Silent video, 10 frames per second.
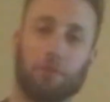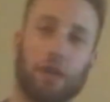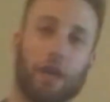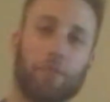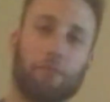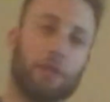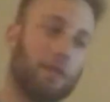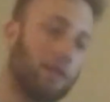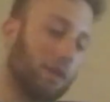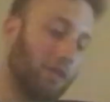Okay,
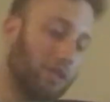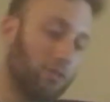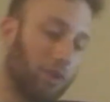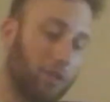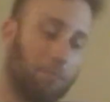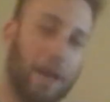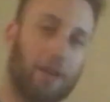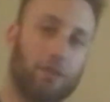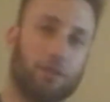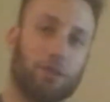now this is what the
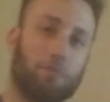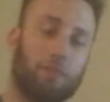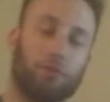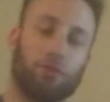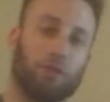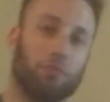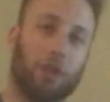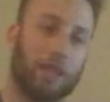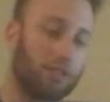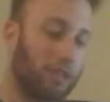pattern is, and remember, you can
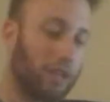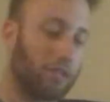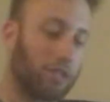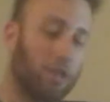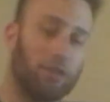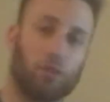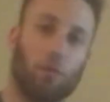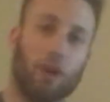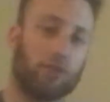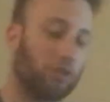apply this to any scale you
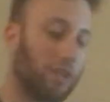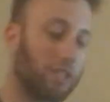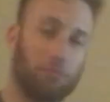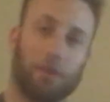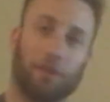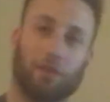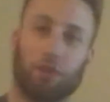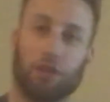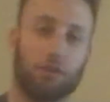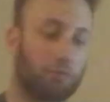want. It just has to be
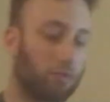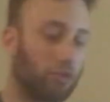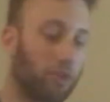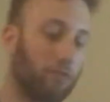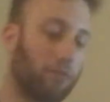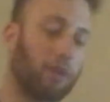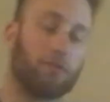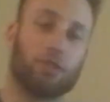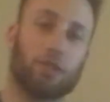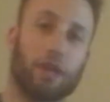3 notes per string for
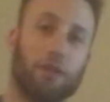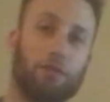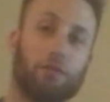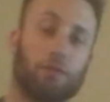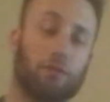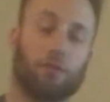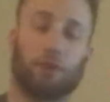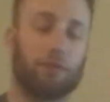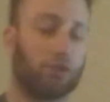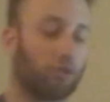every scale, or
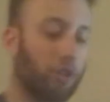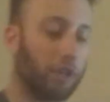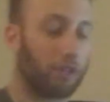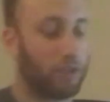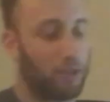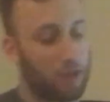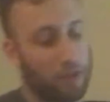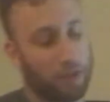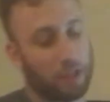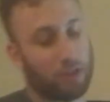for every string.
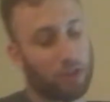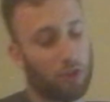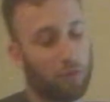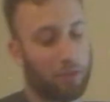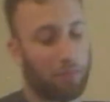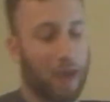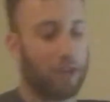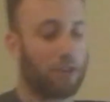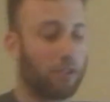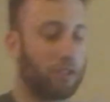So what the
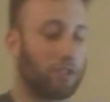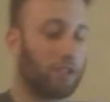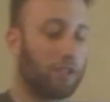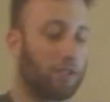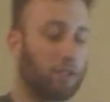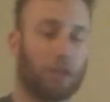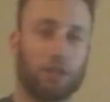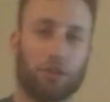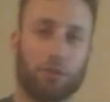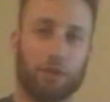pattern is you're
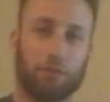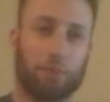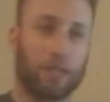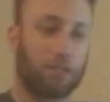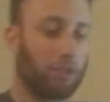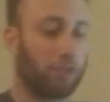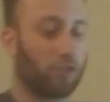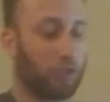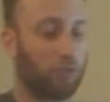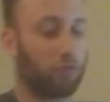going to do it basically
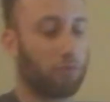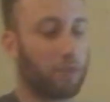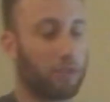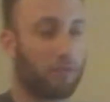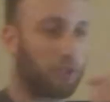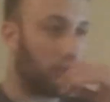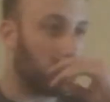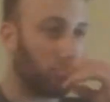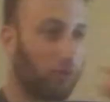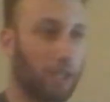just in groupings of
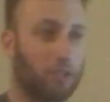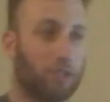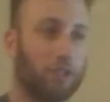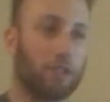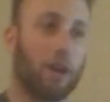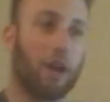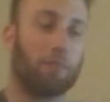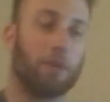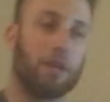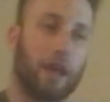2 strings at a
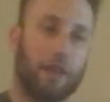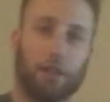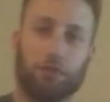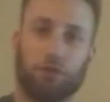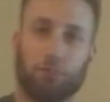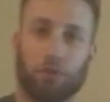time, and then you just